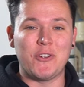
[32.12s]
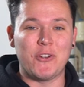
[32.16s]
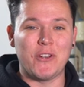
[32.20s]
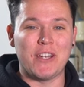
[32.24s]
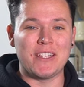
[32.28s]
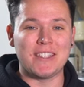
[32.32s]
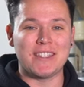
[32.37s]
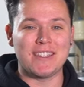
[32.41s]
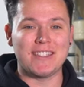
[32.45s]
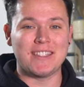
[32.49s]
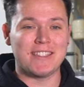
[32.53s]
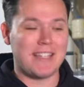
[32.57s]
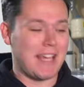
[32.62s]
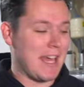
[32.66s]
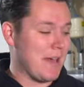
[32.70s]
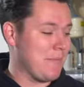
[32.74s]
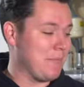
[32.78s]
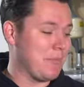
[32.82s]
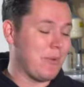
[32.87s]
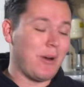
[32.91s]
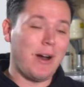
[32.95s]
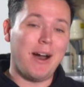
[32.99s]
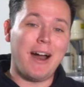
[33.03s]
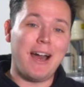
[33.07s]
Kris,
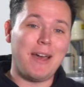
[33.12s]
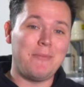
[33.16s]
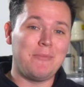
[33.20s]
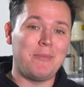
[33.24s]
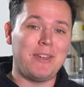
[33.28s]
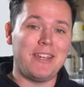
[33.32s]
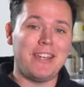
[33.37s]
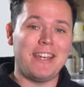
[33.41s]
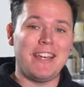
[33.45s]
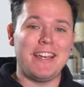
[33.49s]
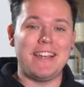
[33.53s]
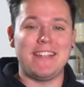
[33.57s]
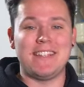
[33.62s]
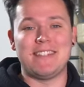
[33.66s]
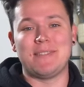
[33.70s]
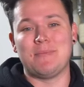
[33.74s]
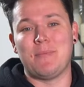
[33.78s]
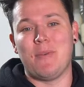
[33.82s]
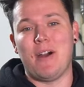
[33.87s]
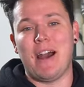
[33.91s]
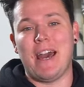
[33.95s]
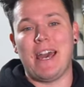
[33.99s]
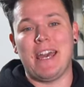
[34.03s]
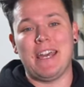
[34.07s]
and behind me is
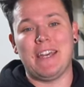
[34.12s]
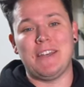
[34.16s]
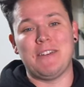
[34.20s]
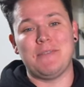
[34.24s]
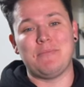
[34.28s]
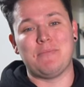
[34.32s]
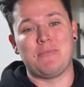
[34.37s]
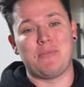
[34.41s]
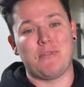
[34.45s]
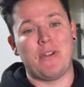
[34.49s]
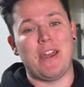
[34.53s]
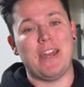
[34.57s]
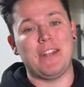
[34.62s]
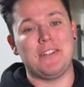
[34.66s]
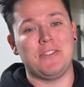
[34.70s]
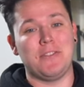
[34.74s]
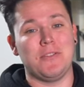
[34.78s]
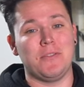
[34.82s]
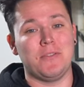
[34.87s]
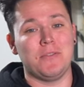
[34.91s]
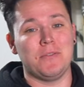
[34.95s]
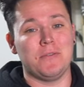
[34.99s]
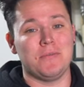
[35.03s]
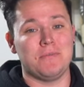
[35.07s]
my brand
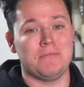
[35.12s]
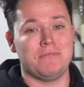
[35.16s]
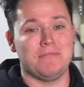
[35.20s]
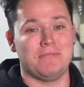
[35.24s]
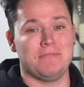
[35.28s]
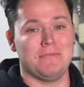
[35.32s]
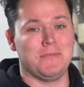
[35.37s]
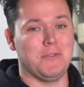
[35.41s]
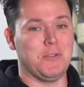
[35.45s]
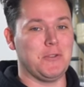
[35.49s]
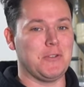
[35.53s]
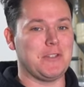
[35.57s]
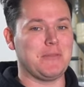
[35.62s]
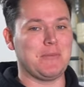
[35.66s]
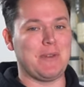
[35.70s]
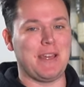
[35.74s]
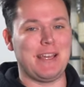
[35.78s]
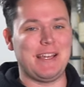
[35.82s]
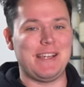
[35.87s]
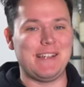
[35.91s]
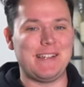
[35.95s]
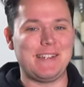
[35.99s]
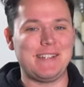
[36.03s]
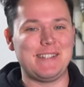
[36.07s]
new, new to
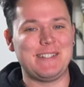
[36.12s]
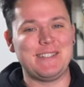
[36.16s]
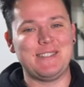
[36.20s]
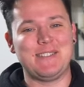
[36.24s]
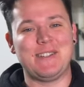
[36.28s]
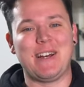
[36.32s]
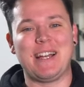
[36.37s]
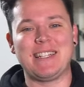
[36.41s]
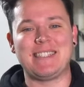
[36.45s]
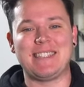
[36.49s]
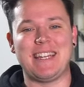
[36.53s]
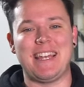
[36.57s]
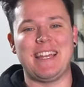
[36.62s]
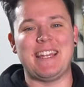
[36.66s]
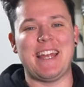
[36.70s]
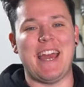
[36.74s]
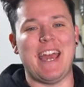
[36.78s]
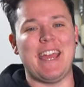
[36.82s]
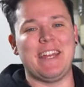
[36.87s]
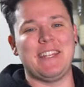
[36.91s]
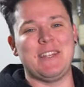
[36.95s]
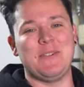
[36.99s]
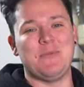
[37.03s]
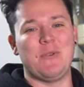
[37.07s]
me,
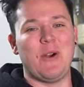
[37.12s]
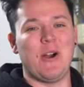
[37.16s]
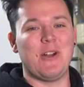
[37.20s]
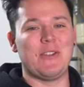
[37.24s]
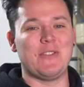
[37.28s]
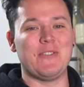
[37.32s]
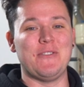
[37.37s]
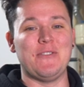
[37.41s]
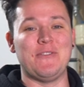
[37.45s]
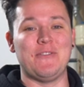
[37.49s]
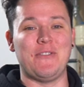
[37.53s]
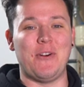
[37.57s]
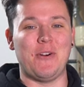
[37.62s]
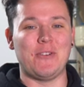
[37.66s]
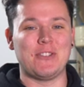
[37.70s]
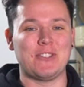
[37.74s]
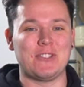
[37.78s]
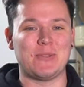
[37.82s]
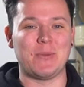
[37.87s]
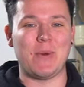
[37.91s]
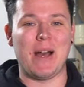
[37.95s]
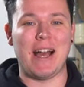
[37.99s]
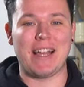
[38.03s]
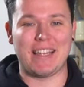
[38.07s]
1981
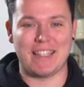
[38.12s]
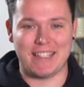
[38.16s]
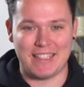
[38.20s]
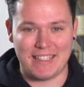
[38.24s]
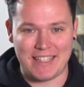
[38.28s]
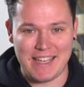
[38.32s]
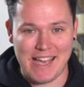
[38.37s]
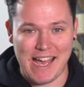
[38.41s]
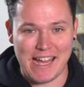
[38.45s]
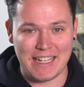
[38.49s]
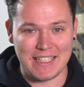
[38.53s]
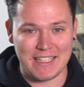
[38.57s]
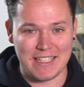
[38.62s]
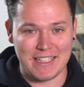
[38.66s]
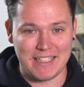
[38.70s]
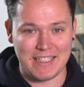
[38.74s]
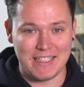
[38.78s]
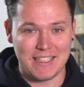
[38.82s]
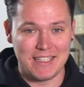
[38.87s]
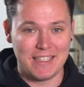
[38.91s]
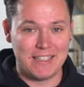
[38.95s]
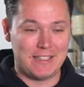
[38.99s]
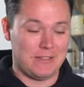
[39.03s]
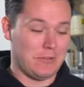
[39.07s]
Volkswagen
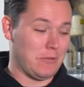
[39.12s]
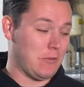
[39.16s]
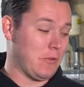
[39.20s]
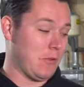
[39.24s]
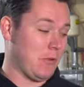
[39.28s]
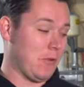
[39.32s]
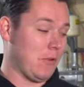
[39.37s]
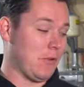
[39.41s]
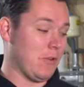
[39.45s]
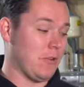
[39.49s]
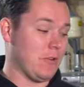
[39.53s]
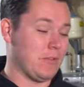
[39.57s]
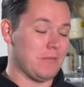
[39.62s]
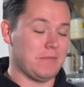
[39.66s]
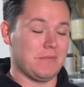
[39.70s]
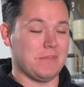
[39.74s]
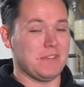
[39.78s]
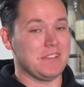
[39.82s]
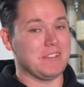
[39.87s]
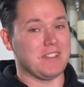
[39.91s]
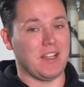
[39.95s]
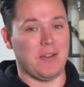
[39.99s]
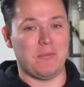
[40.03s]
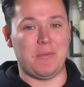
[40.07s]
Caddy, or
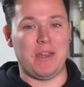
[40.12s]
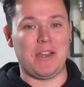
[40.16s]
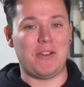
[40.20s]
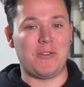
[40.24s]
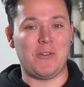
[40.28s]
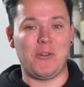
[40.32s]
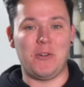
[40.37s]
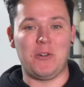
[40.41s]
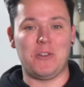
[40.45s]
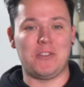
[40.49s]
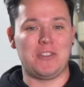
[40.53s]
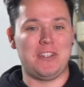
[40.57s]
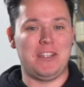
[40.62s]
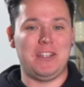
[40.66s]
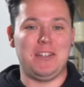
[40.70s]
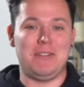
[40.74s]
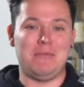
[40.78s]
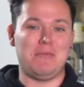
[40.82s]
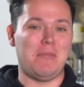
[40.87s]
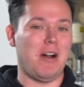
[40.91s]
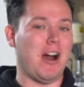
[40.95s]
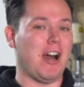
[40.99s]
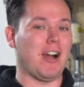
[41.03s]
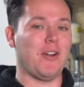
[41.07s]
some may call it
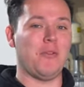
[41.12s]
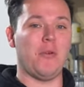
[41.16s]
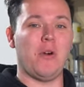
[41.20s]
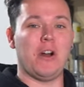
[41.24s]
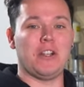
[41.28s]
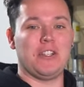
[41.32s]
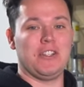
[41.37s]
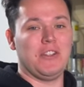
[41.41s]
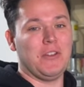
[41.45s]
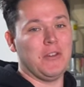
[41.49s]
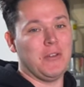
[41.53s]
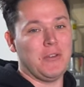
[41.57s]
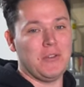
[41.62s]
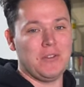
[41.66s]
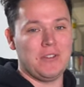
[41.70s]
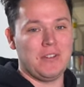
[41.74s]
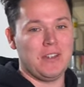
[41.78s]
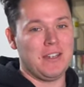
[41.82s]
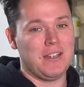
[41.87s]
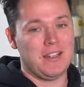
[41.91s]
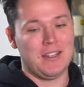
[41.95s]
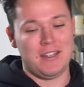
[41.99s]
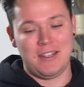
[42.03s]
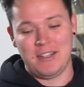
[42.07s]
the Mark 1
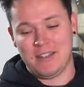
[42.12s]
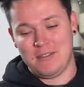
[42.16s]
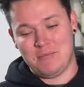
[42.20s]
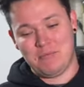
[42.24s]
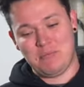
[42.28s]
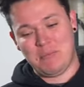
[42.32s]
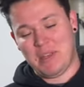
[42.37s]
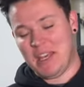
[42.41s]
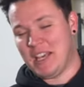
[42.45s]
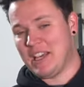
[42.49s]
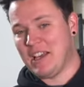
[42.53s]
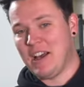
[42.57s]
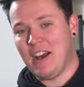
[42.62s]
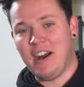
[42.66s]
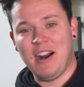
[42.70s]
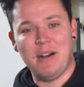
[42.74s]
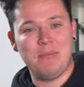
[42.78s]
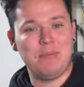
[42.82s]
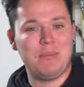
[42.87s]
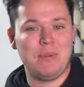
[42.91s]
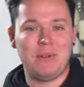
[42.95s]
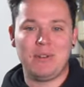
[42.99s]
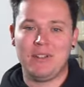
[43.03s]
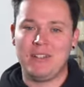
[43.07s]
Ute,
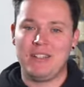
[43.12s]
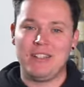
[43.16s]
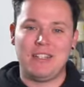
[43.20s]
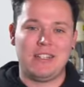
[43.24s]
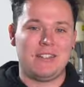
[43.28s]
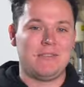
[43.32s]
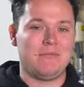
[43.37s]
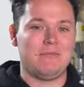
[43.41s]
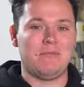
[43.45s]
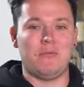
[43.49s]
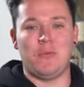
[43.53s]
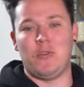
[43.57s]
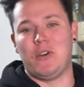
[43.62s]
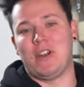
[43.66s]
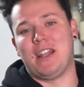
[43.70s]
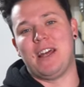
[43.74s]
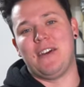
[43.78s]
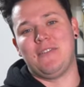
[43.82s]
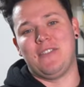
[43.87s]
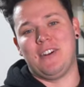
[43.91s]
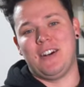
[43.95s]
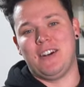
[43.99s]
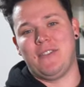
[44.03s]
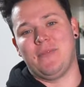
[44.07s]
pickup,
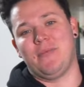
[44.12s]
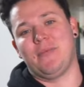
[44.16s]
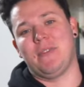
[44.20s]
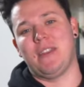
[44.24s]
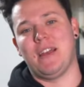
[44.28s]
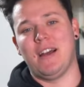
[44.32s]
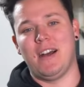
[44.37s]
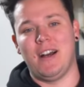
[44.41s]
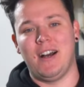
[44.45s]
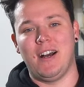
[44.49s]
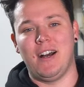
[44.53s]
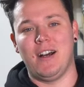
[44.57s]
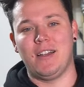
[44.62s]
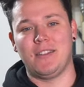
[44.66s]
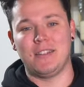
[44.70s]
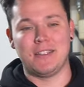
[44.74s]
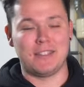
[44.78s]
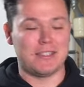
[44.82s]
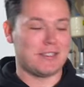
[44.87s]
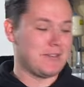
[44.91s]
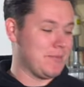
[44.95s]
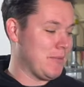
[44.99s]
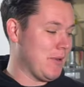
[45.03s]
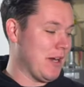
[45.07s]
whatever. Uh,
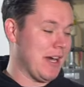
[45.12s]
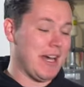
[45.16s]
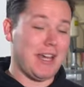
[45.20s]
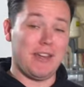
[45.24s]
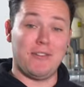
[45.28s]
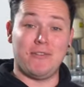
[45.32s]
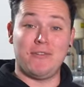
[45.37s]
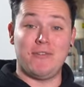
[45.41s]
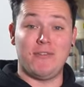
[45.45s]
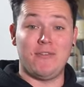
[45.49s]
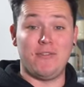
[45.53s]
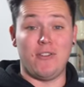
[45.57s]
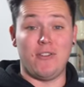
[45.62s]
this is my,